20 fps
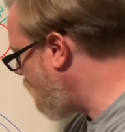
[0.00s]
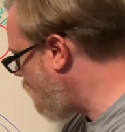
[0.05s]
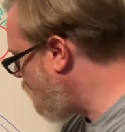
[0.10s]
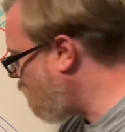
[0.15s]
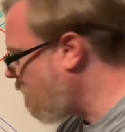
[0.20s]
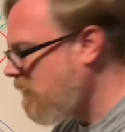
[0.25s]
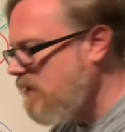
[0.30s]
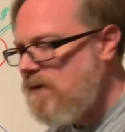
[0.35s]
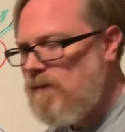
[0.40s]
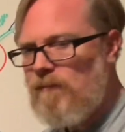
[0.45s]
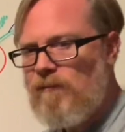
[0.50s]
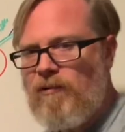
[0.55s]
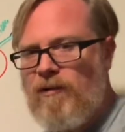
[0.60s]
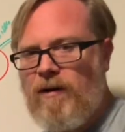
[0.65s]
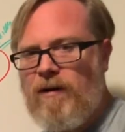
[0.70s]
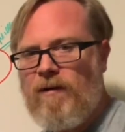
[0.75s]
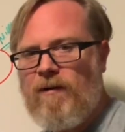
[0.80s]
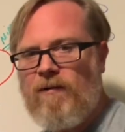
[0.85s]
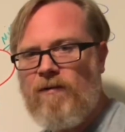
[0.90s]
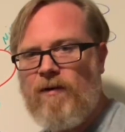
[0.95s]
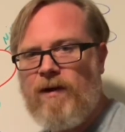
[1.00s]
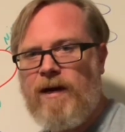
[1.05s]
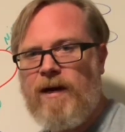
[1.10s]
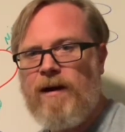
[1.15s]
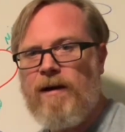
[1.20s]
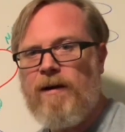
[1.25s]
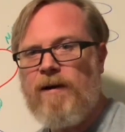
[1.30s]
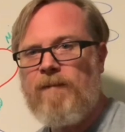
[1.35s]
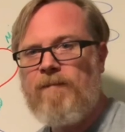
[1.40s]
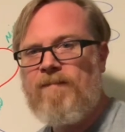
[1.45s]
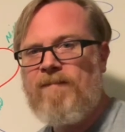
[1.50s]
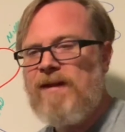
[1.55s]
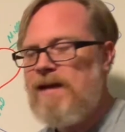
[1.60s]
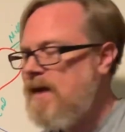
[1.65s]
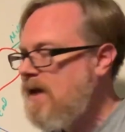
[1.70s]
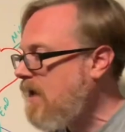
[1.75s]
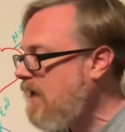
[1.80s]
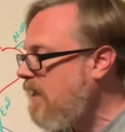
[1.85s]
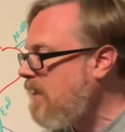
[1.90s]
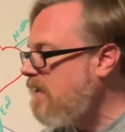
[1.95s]
end, put it over here.
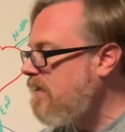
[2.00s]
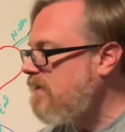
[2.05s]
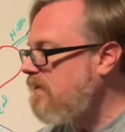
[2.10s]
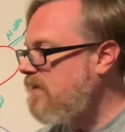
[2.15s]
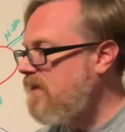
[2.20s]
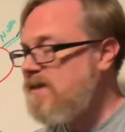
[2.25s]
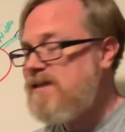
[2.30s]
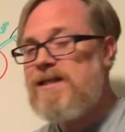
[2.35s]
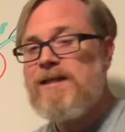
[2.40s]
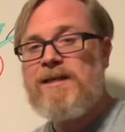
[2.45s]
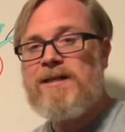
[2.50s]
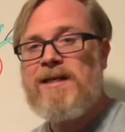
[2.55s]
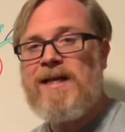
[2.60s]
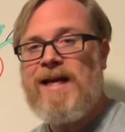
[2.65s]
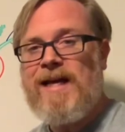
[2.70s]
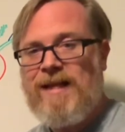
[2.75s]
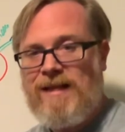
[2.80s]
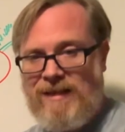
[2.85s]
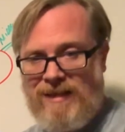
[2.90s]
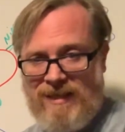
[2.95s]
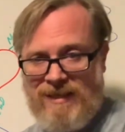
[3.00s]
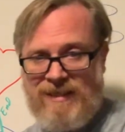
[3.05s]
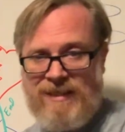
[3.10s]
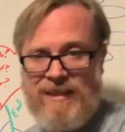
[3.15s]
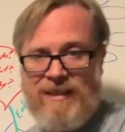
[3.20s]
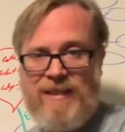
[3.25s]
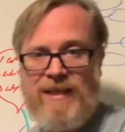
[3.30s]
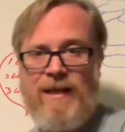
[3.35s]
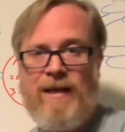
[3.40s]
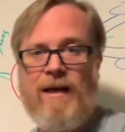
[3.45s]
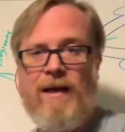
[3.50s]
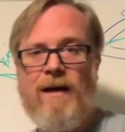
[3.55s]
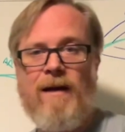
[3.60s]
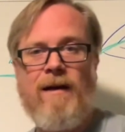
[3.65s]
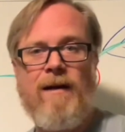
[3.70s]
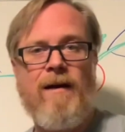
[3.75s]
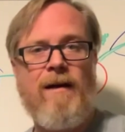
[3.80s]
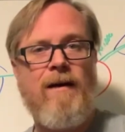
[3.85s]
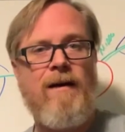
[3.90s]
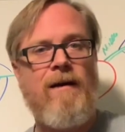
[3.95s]
This is it. This is
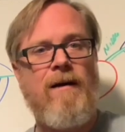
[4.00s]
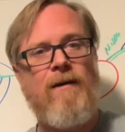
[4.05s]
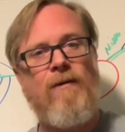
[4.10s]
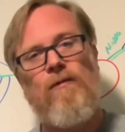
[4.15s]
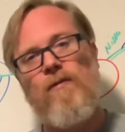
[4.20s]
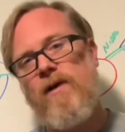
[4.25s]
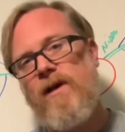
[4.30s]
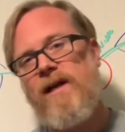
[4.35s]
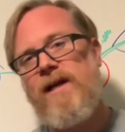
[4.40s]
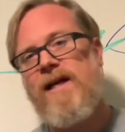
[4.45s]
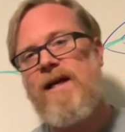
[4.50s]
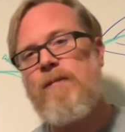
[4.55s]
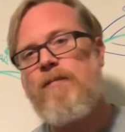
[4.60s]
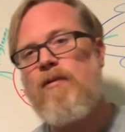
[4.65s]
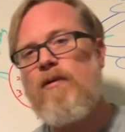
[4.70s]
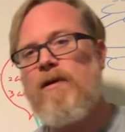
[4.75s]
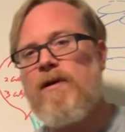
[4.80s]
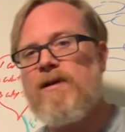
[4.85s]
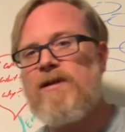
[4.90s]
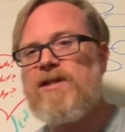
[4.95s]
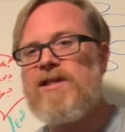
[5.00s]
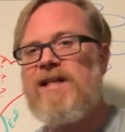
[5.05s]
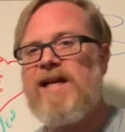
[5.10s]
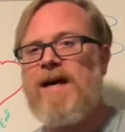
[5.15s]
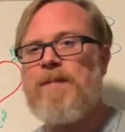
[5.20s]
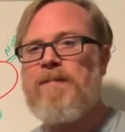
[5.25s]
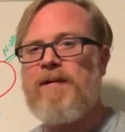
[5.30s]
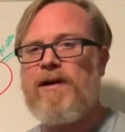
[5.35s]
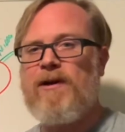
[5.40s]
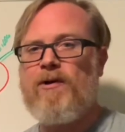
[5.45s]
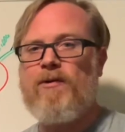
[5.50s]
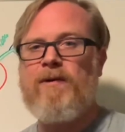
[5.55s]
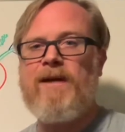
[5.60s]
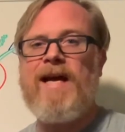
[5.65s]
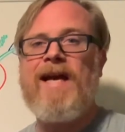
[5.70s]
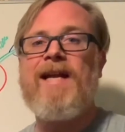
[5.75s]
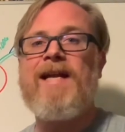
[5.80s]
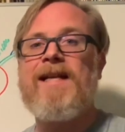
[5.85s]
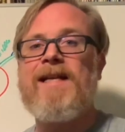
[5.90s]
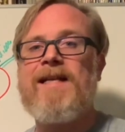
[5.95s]
a really important step in
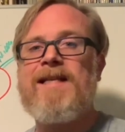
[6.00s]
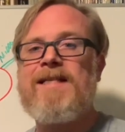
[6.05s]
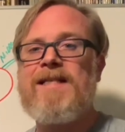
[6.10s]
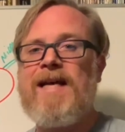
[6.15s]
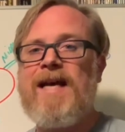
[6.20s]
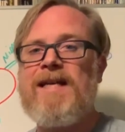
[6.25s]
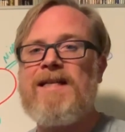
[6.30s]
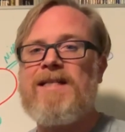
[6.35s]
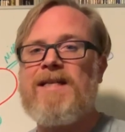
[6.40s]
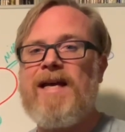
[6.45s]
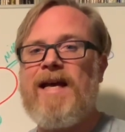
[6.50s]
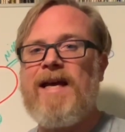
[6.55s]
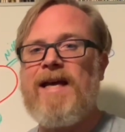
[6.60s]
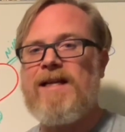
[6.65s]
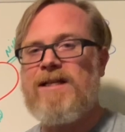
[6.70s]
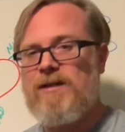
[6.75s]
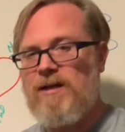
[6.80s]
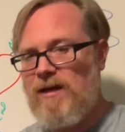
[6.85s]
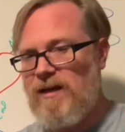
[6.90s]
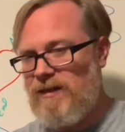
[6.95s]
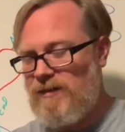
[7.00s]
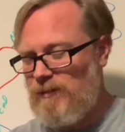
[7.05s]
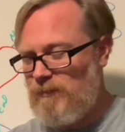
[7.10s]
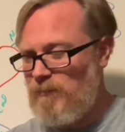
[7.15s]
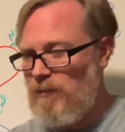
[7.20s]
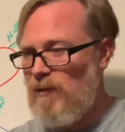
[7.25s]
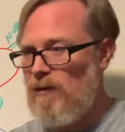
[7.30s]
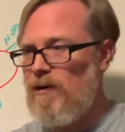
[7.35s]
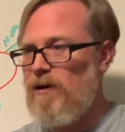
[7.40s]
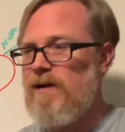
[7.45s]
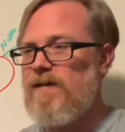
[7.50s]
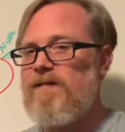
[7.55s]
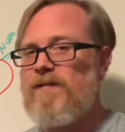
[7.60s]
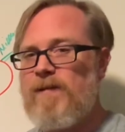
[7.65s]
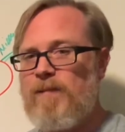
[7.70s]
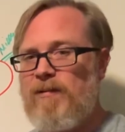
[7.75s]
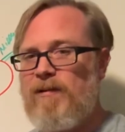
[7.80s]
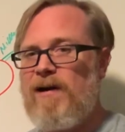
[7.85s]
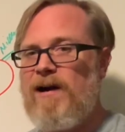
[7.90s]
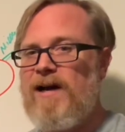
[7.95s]
creating this essay. It's part of the
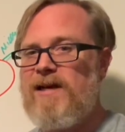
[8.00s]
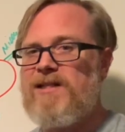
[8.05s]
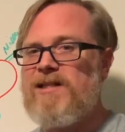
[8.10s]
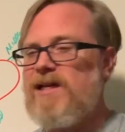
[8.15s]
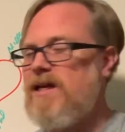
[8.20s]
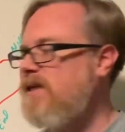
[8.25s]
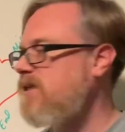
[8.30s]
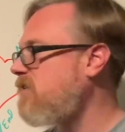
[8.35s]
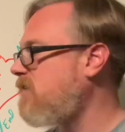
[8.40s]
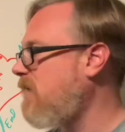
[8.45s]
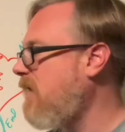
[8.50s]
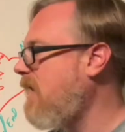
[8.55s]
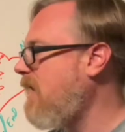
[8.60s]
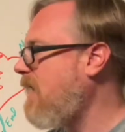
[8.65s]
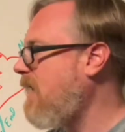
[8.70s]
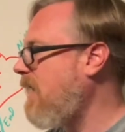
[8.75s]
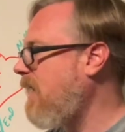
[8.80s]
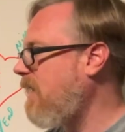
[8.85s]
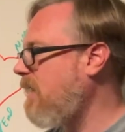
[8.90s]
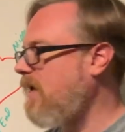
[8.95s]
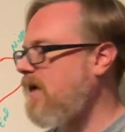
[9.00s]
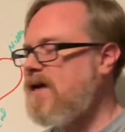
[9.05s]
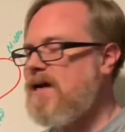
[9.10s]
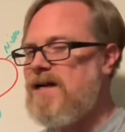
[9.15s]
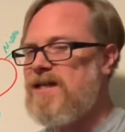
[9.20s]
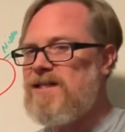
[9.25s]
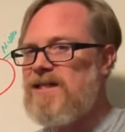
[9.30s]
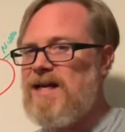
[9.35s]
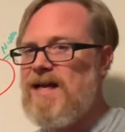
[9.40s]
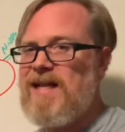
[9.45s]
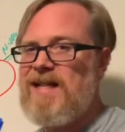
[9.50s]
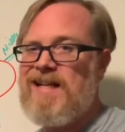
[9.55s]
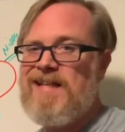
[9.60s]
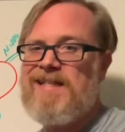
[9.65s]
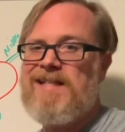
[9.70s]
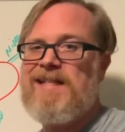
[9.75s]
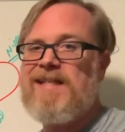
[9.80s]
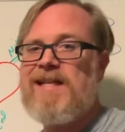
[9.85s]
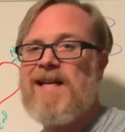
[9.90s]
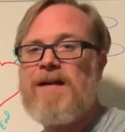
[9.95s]
process. And like I said,
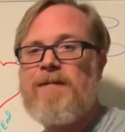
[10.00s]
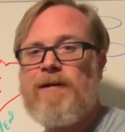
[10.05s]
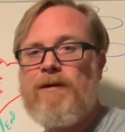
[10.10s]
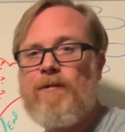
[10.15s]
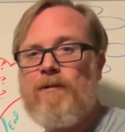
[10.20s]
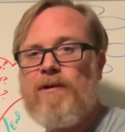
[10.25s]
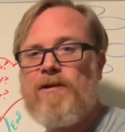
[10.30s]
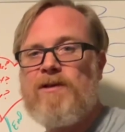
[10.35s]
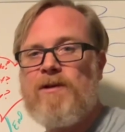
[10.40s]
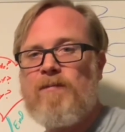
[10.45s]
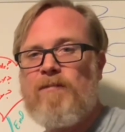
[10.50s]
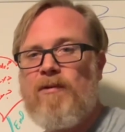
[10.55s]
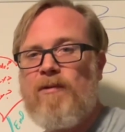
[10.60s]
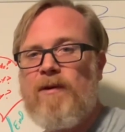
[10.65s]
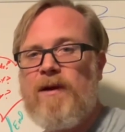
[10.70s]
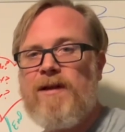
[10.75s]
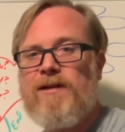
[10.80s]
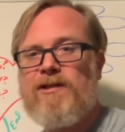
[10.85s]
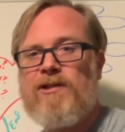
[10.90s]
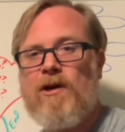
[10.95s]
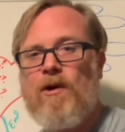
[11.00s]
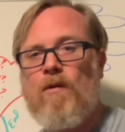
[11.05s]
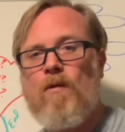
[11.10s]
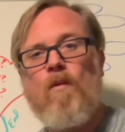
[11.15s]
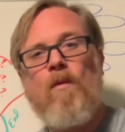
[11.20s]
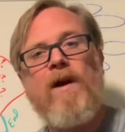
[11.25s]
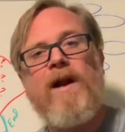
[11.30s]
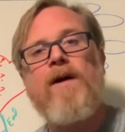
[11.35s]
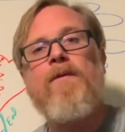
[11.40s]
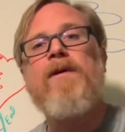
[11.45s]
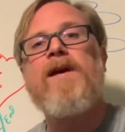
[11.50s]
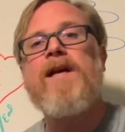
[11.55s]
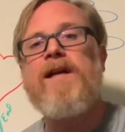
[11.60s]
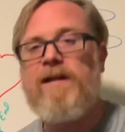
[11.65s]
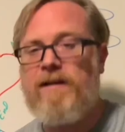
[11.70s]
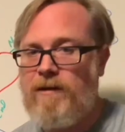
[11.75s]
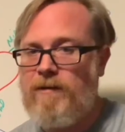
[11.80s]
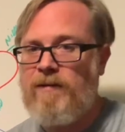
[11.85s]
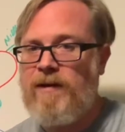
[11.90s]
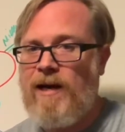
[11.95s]
this is going to be worth some points. So what I want you to
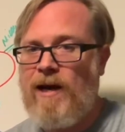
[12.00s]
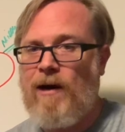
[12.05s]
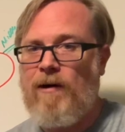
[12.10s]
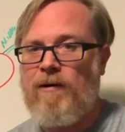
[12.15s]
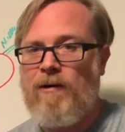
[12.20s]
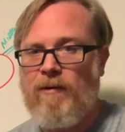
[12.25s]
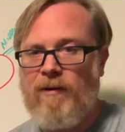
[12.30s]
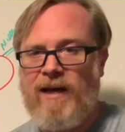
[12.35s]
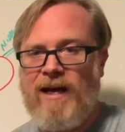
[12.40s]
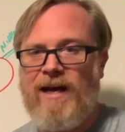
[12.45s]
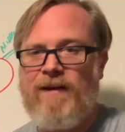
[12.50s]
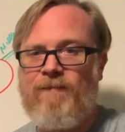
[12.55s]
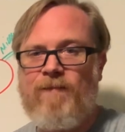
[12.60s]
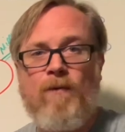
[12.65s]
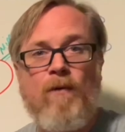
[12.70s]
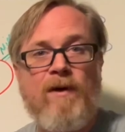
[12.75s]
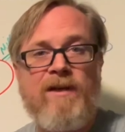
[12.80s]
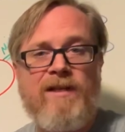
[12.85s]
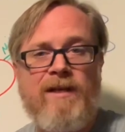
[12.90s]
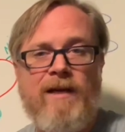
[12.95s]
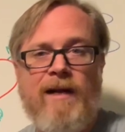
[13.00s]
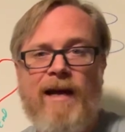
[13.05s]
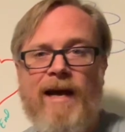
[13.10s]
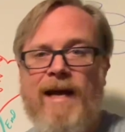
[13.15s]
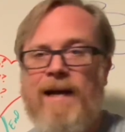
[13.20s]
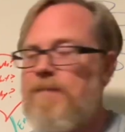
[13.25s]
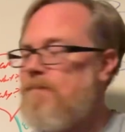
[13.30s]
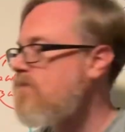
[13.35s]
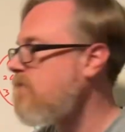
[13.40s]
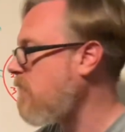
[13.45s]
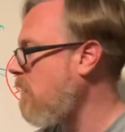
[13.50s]
do now, okay, for today,